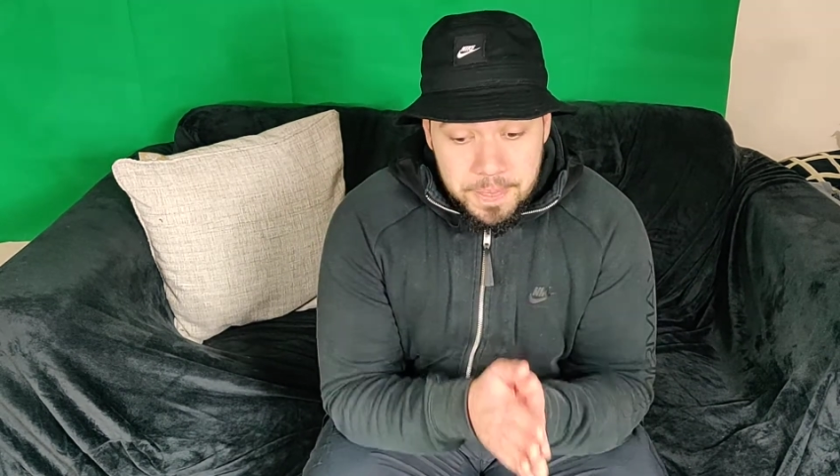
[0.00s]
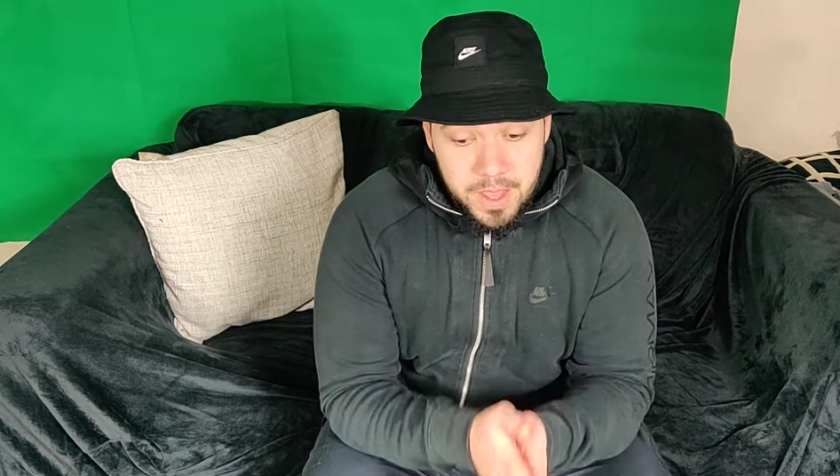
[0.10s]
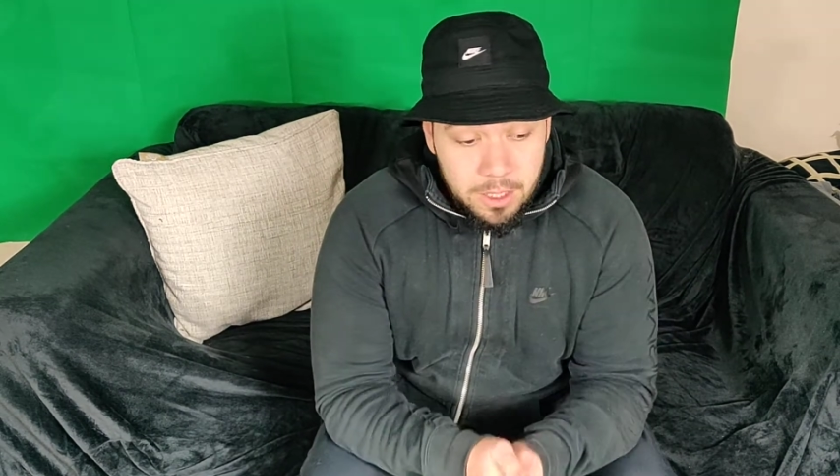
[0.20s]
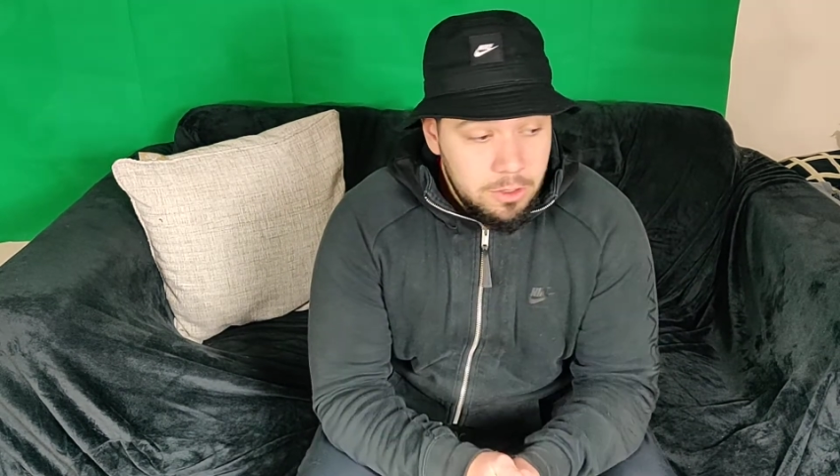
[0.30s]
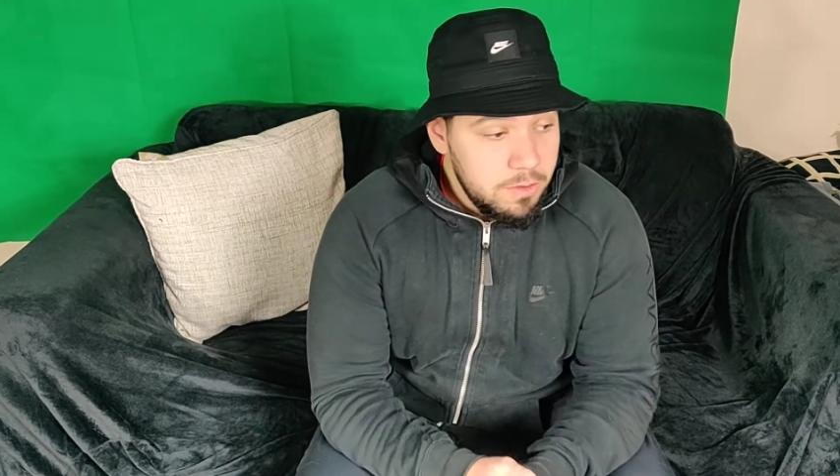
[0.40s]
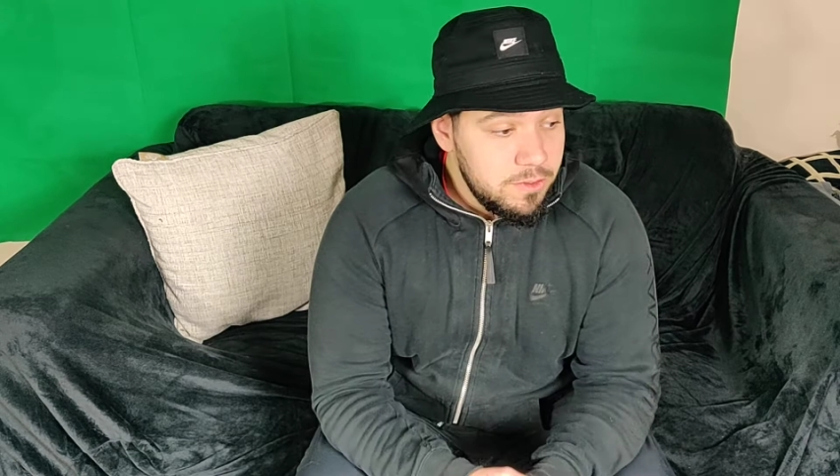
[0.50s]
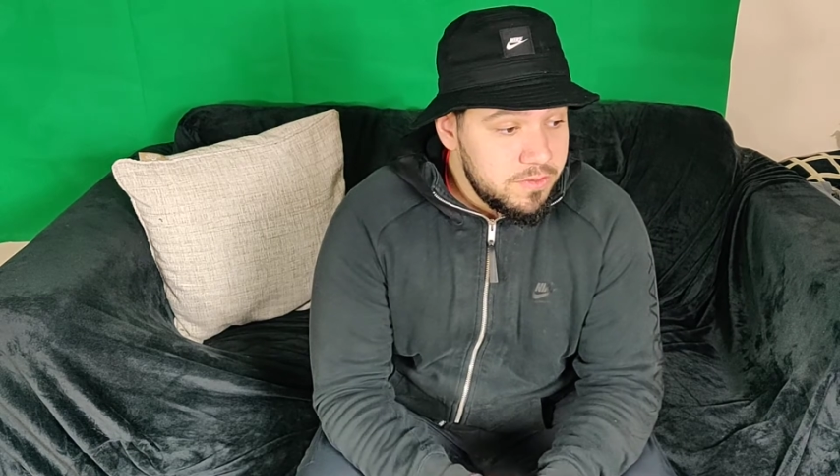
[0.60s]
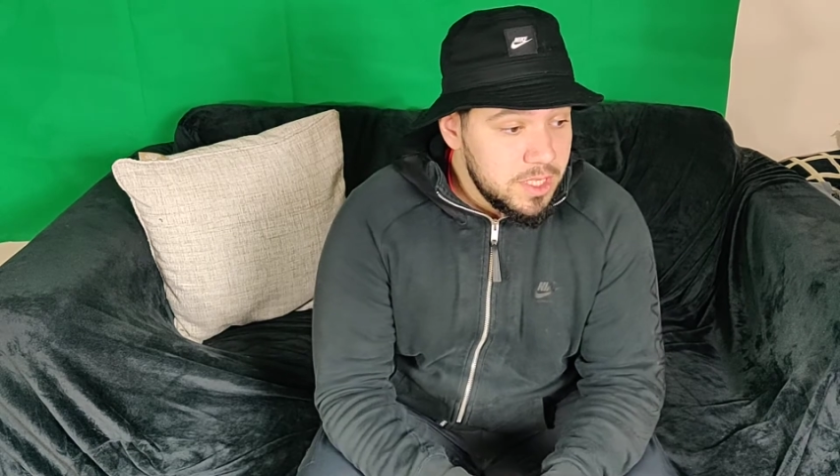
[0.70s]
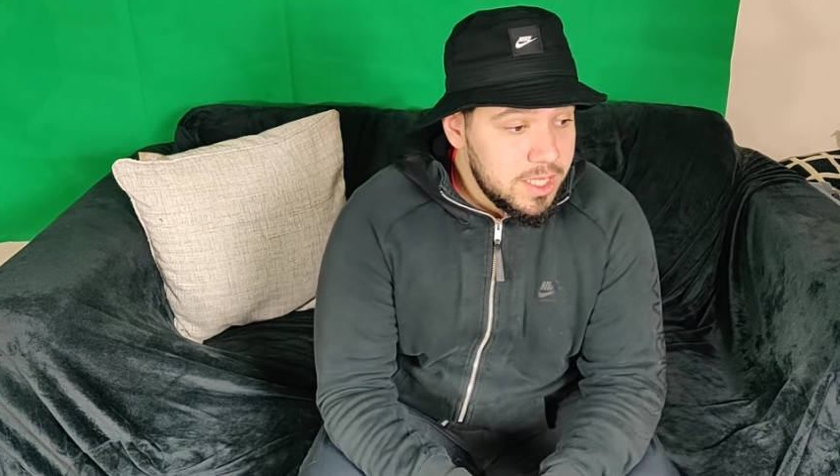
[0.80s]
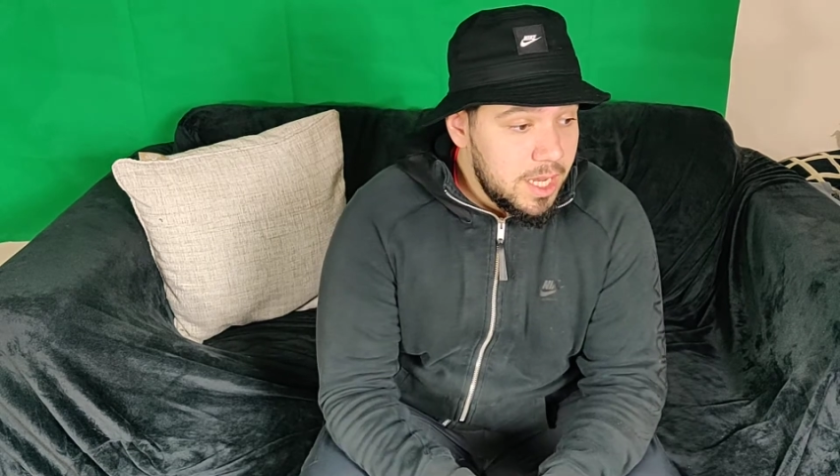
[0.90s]
A lot of you
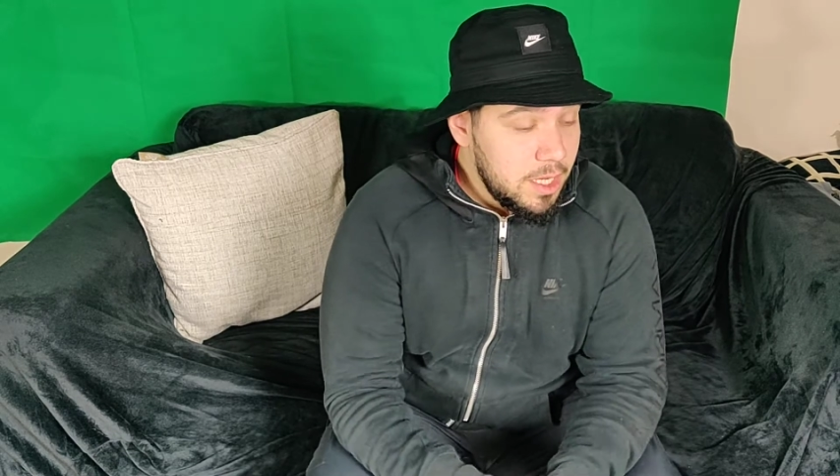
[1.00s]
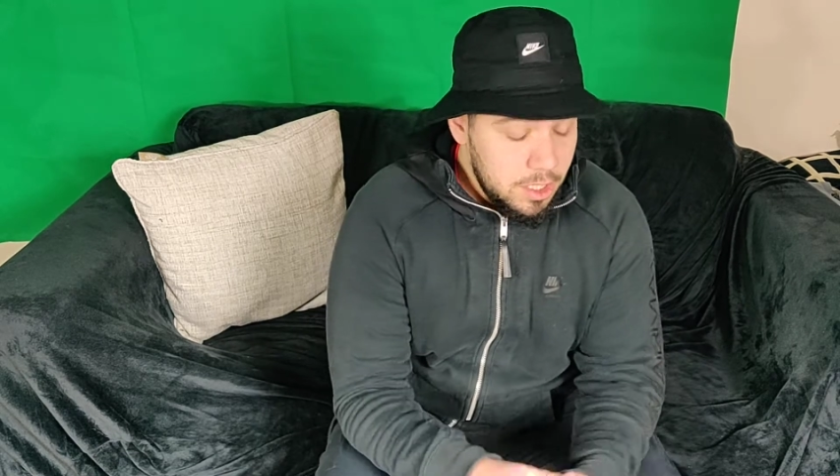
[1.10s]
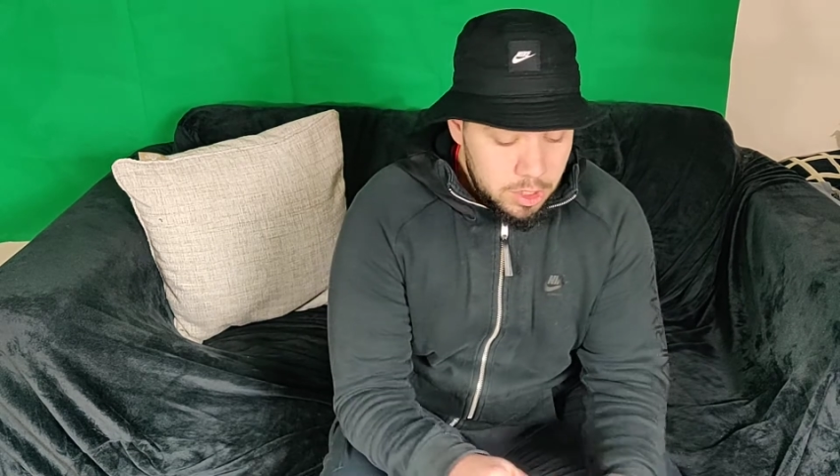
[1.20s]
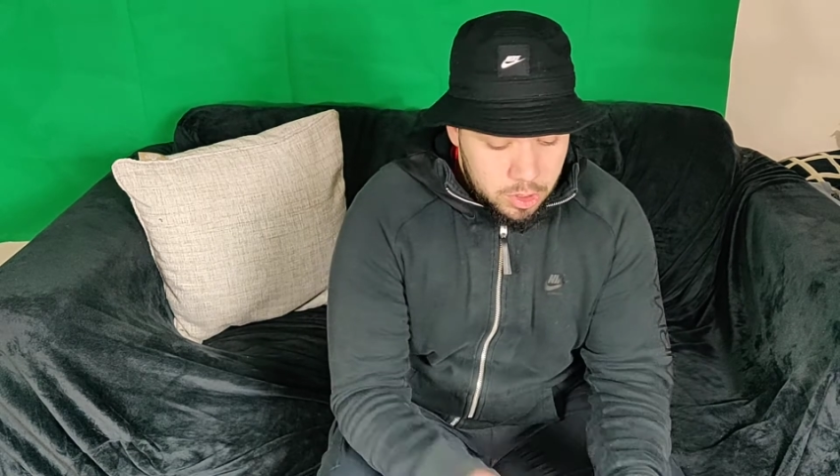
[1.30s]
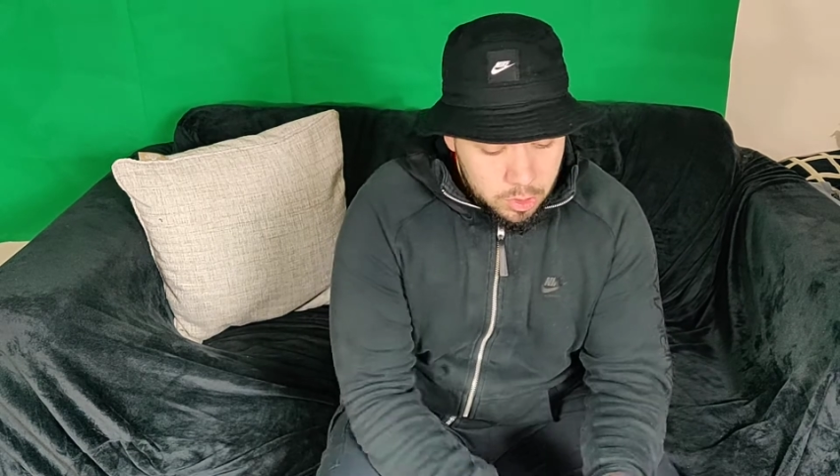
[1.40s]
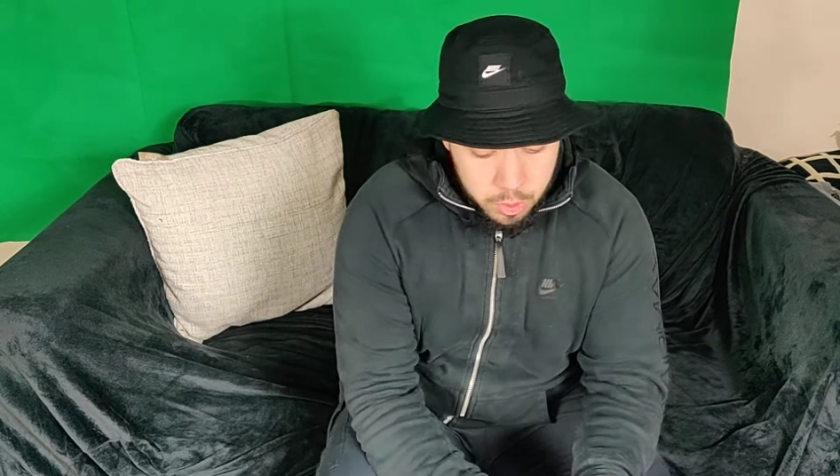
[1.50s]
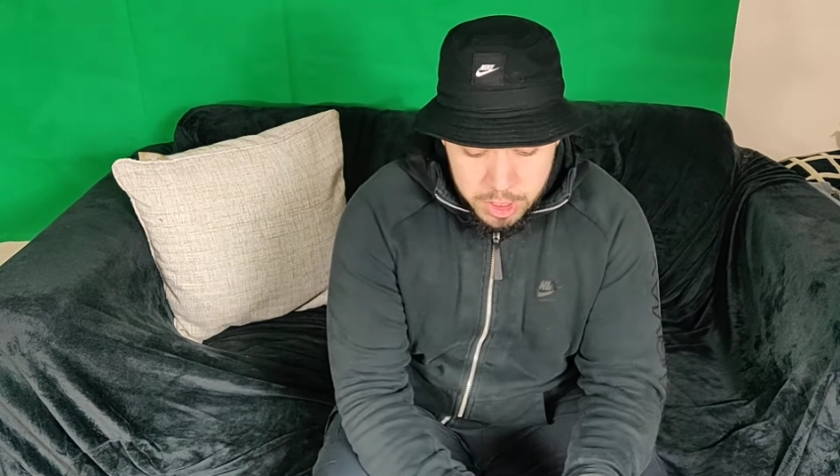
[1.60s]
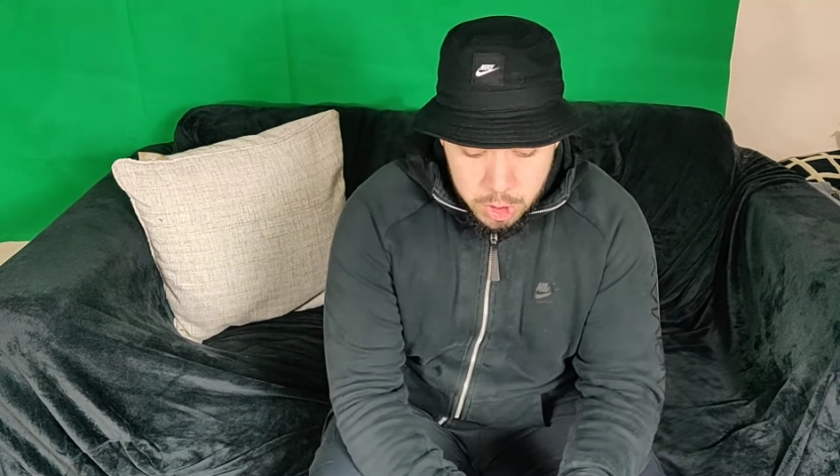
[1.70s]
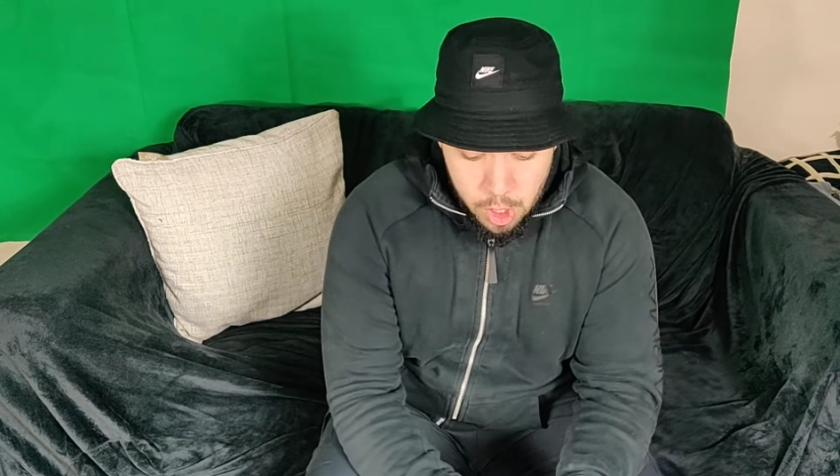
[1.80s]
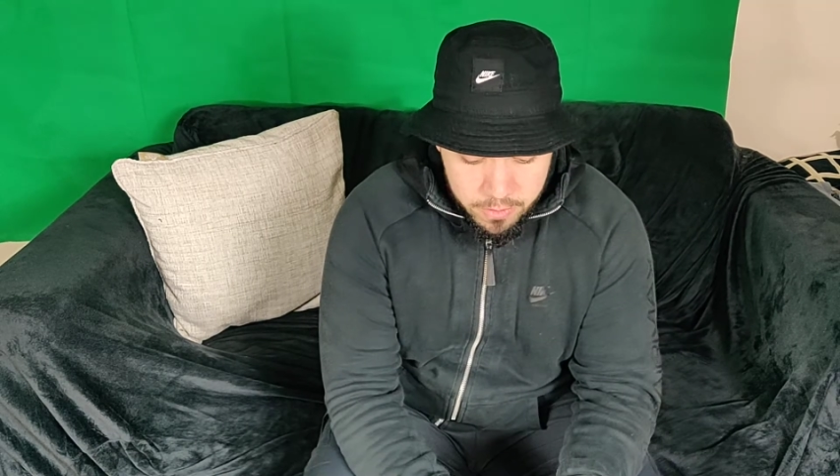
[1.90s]
think that with
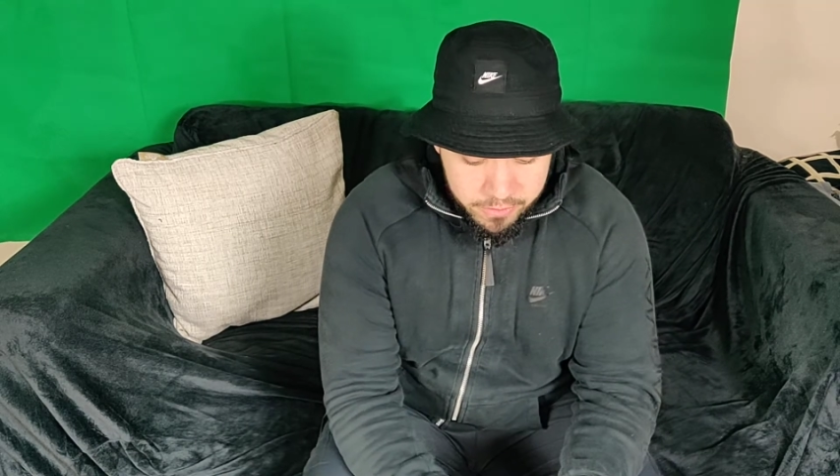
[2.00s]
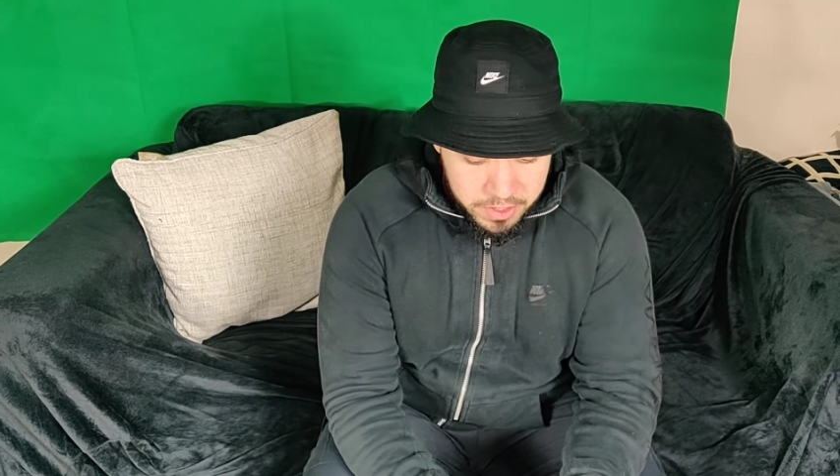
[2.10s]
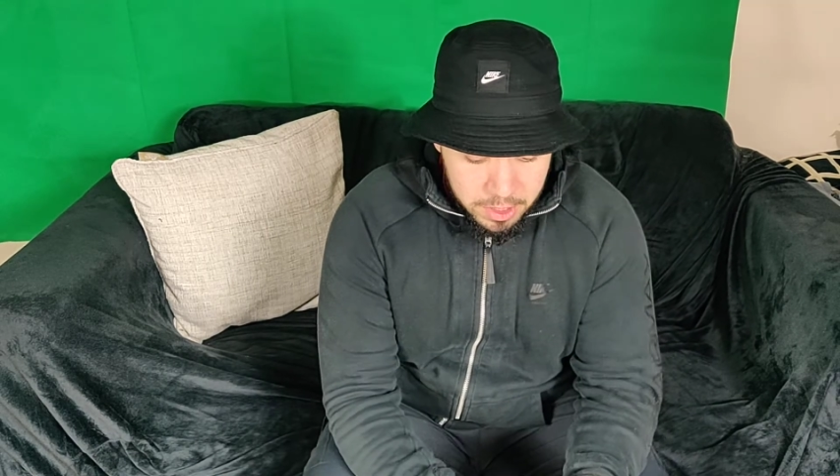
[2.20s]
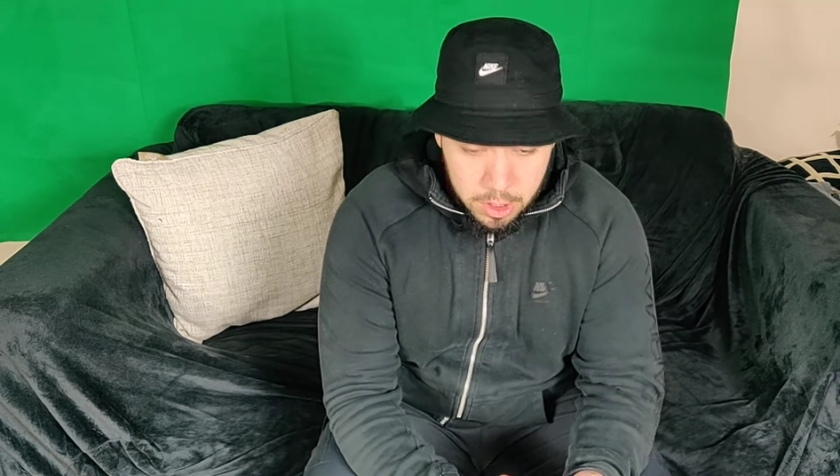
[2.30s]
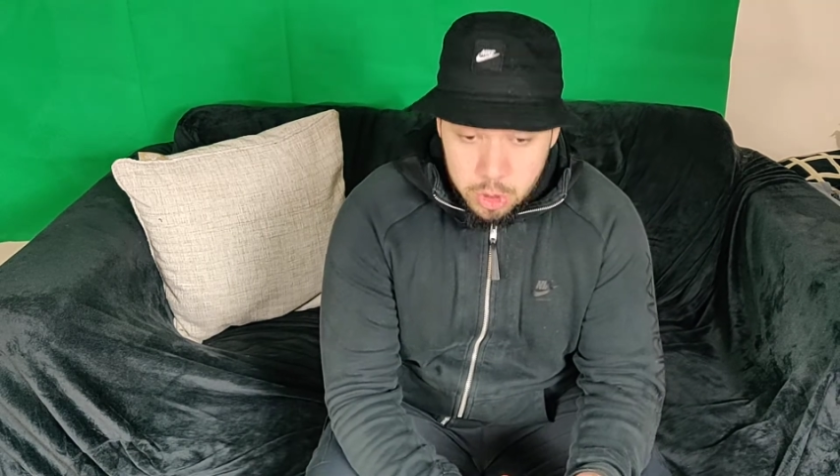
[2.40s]
this COVID thing,